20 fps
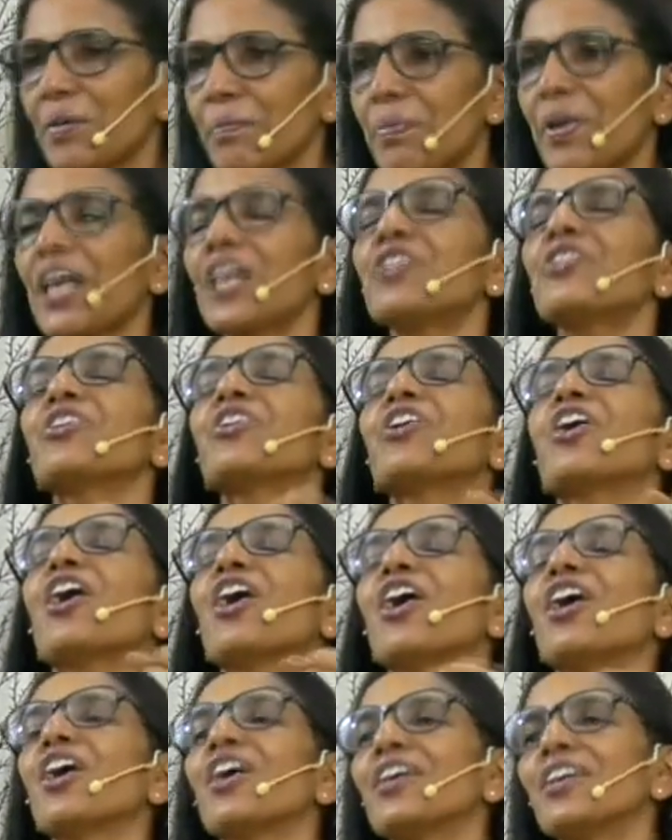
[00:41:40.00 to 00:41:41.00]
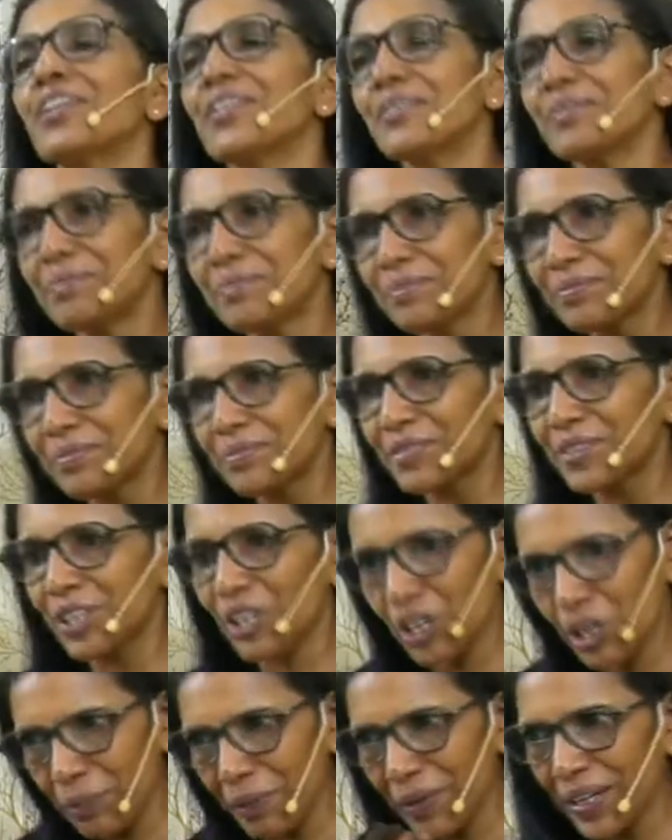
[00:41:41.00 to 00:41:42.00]
Pray to God.
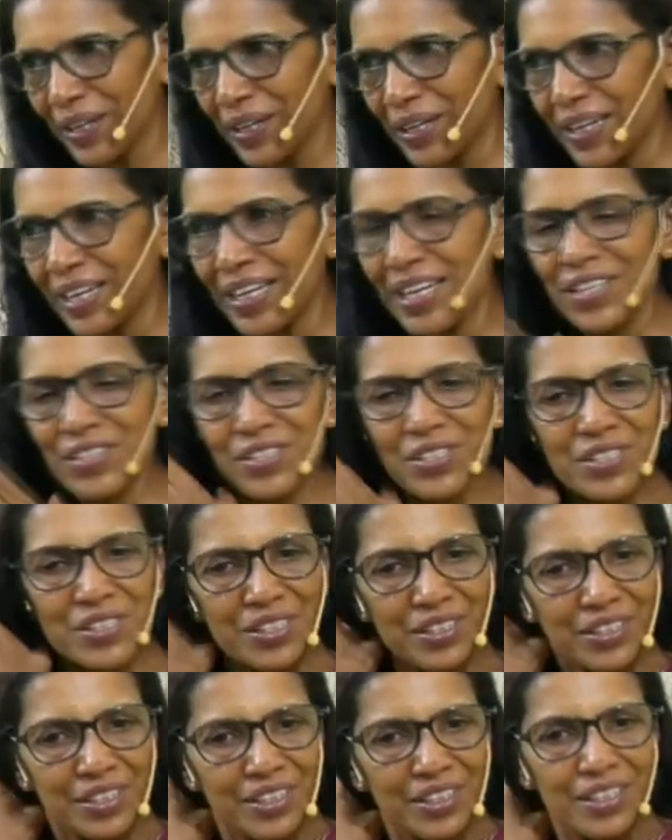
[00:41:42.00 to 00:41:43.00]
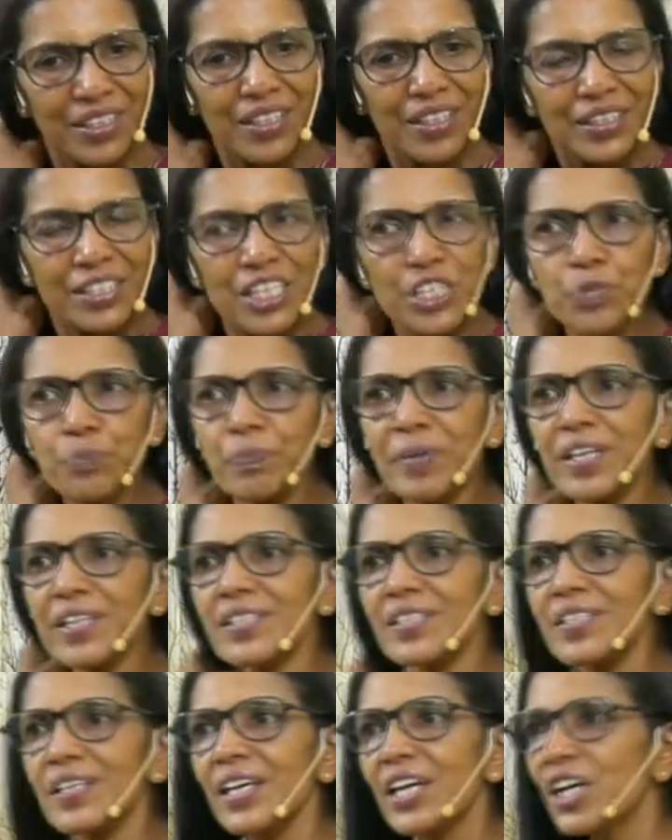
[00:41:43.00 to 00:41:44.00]
You'll be released. This
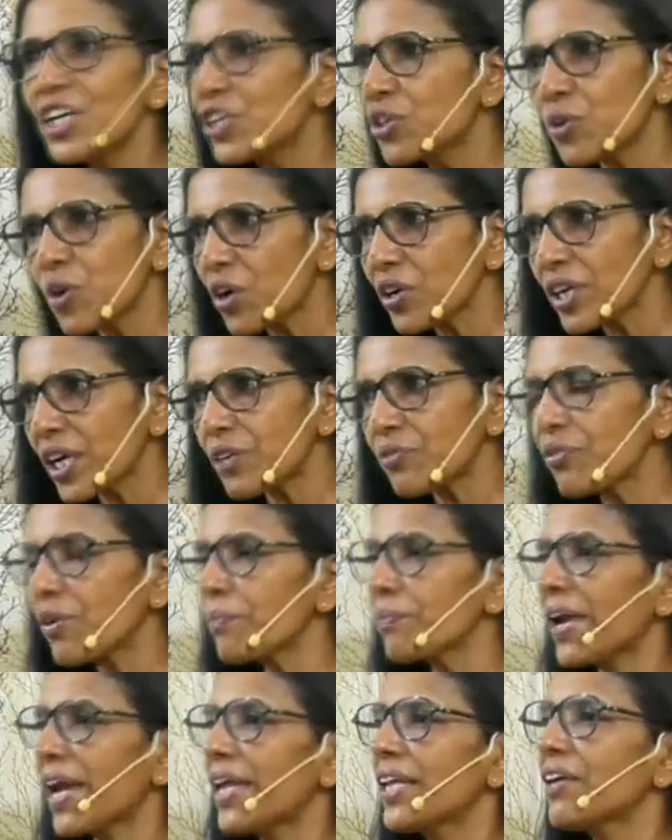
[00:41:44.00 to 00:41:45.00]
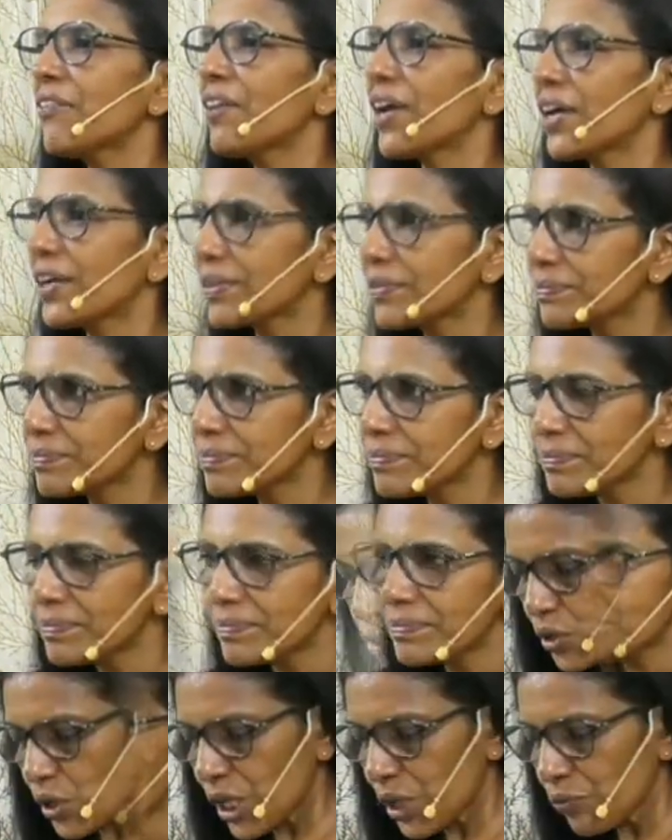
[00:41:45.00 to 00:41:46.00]
peace you don't get from anywhere.
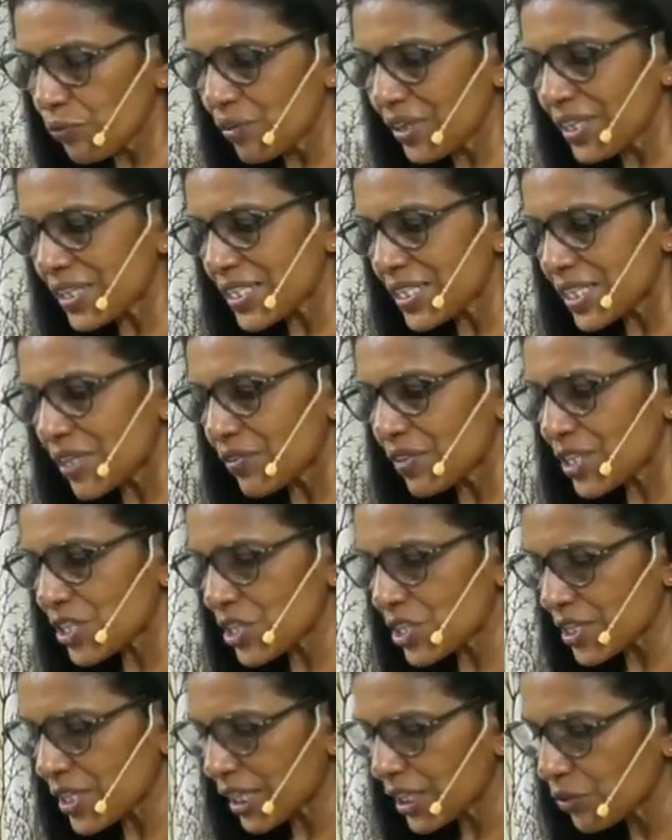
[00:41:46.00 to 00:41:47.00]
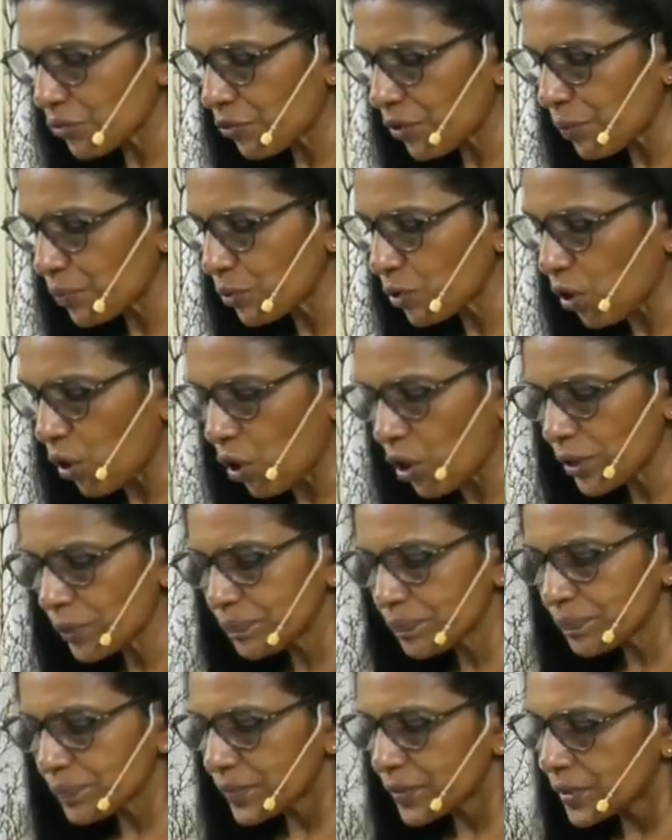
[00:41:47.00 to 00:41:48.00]
So if we receive the strength from God
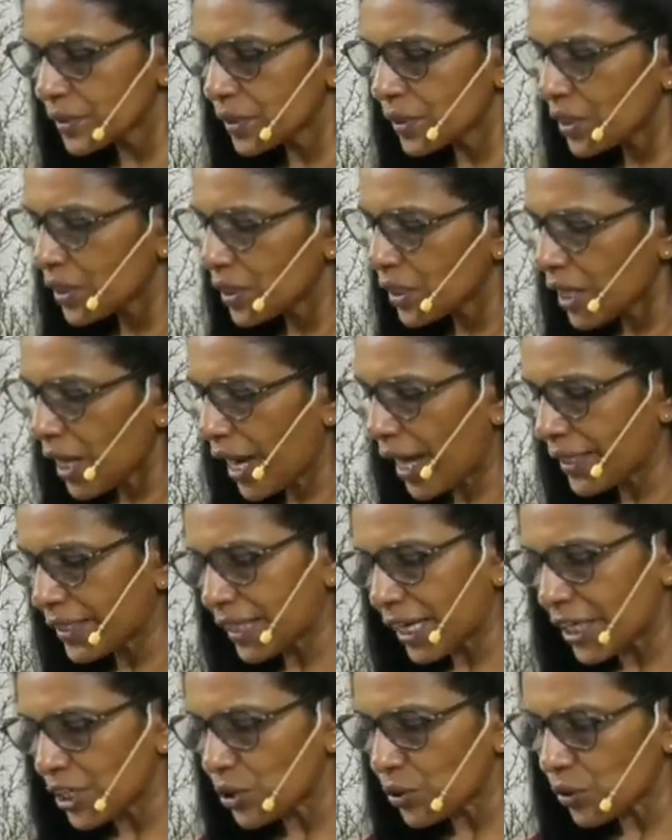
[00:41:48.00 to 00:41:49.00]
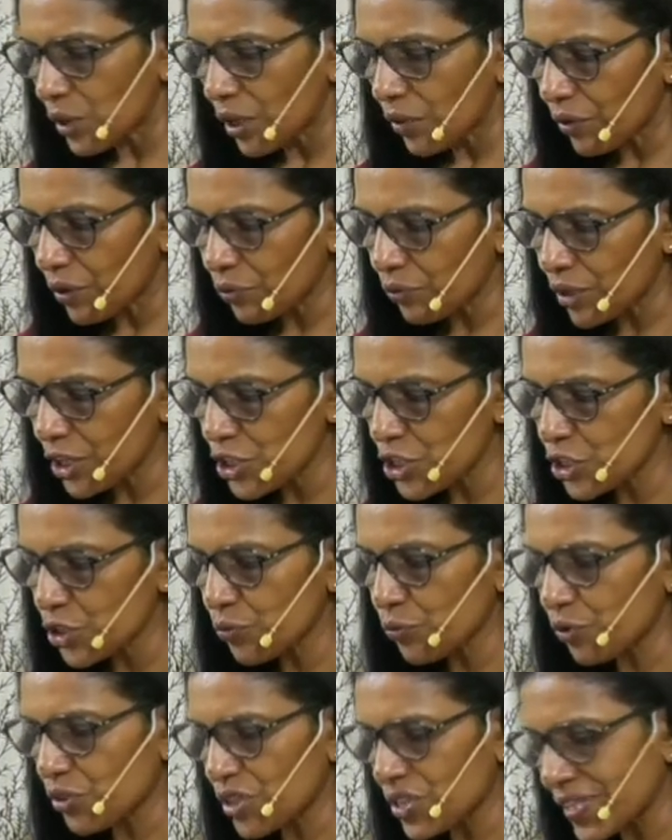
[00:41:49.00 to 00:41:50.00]
and control our flesh
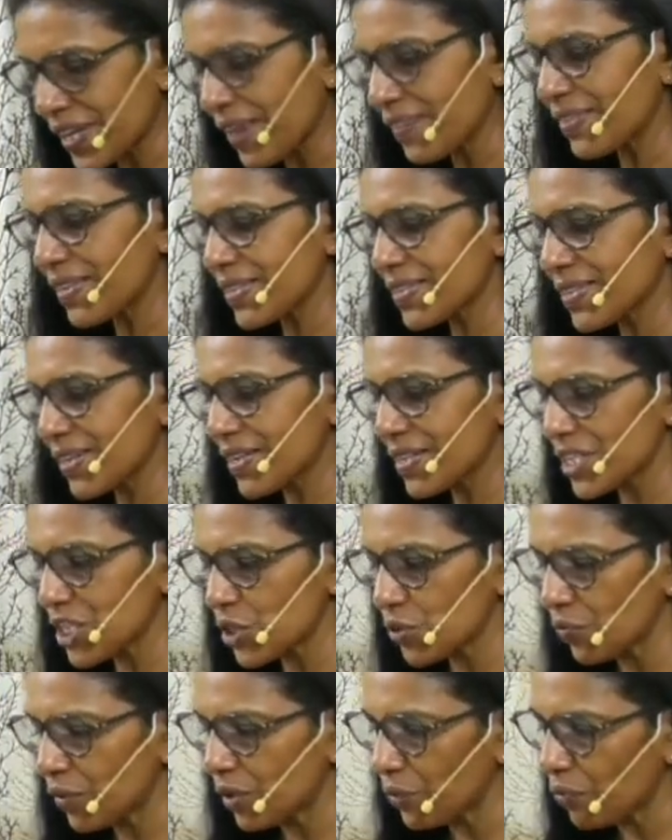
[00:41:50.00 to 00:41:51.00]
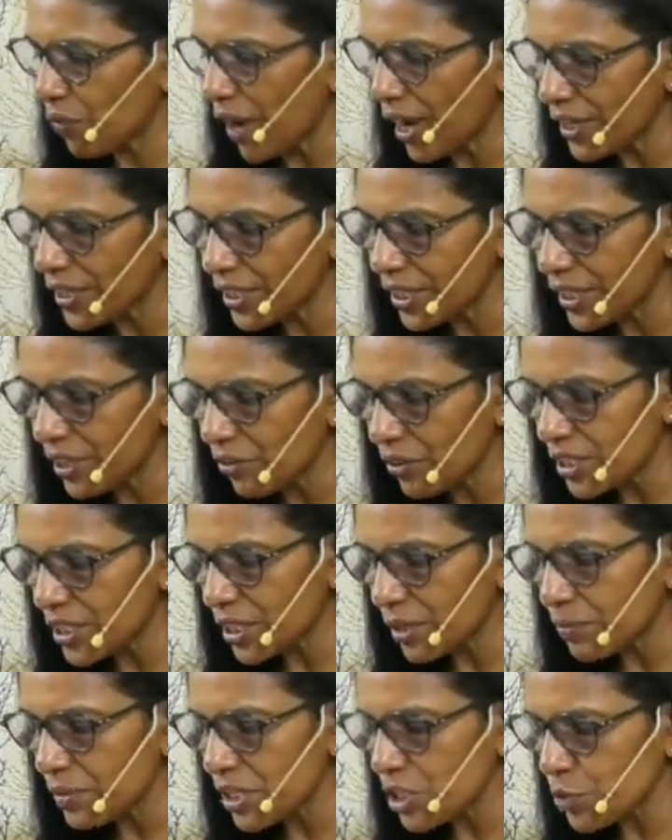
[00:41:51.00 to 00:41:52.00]
to forsake the sins, we find in our
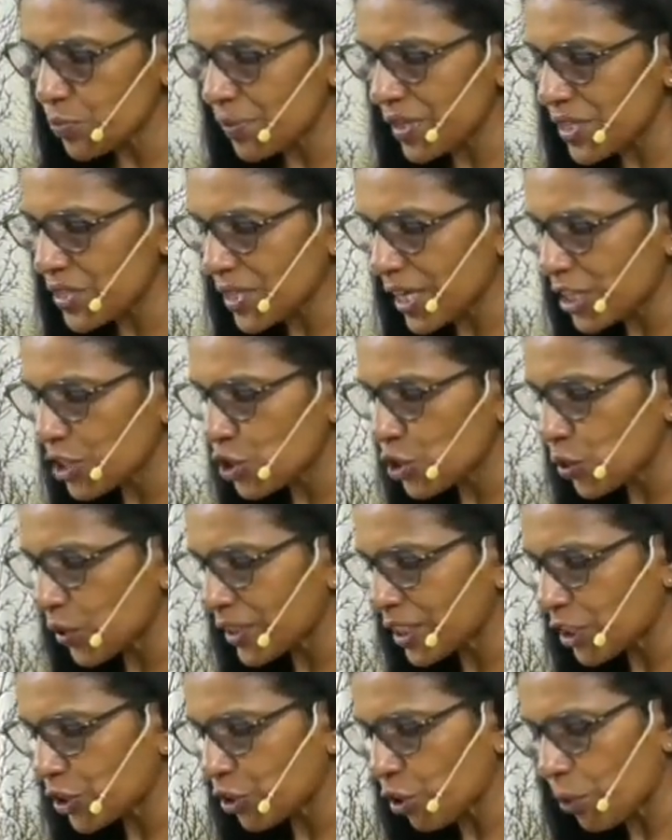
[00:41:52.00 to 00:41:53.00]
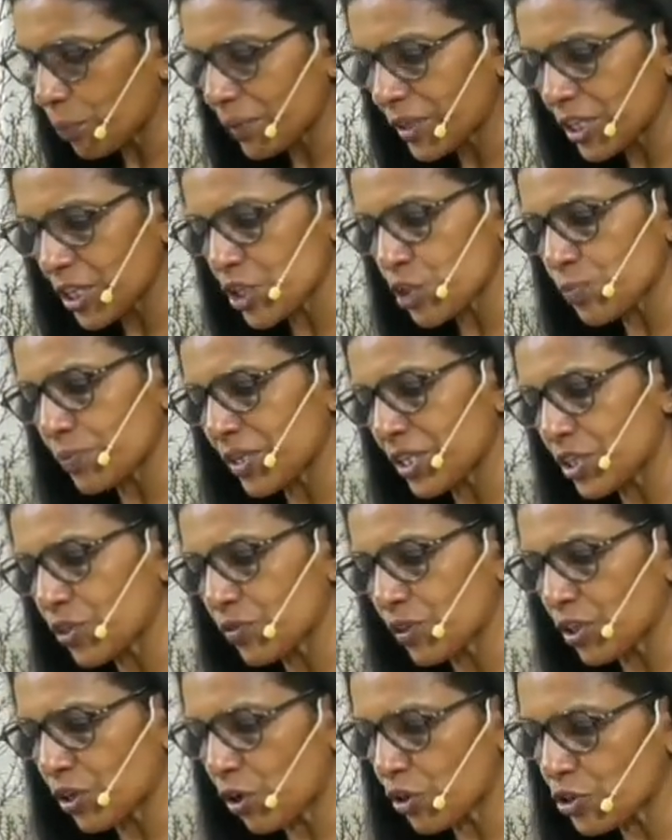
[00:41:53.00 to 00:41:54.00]
troubles peace and joy. The tormenting spirit
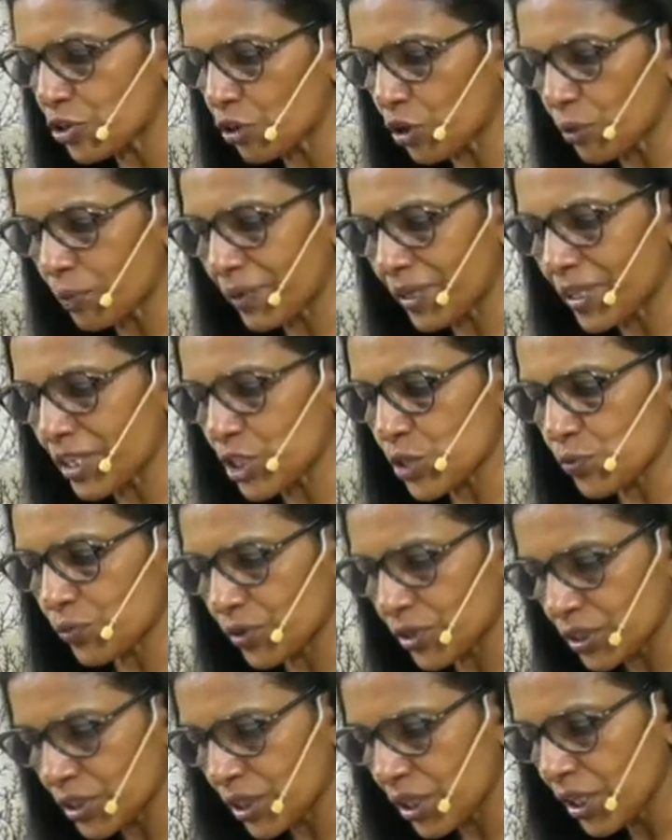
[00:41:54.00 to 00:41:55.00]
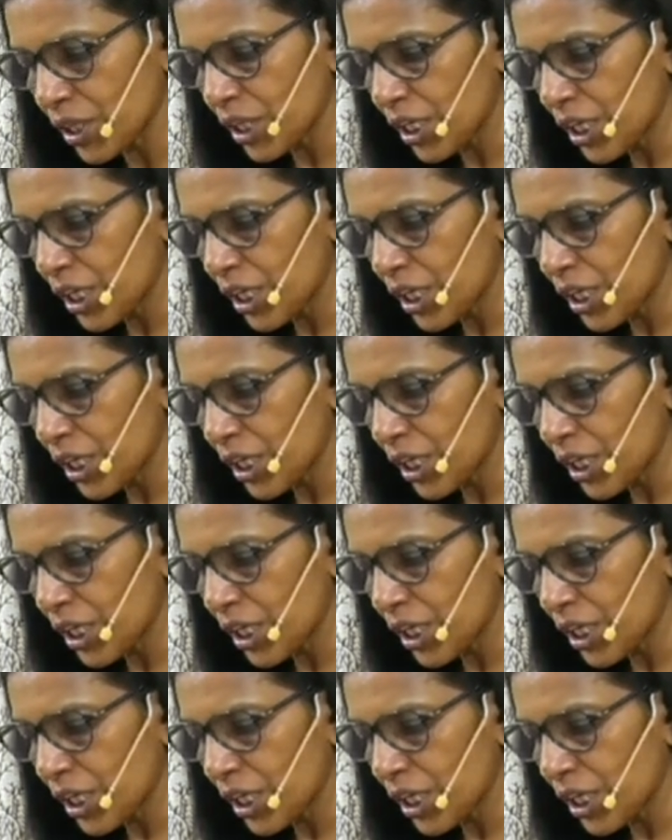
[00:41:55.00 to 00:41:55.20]
will not torment us further.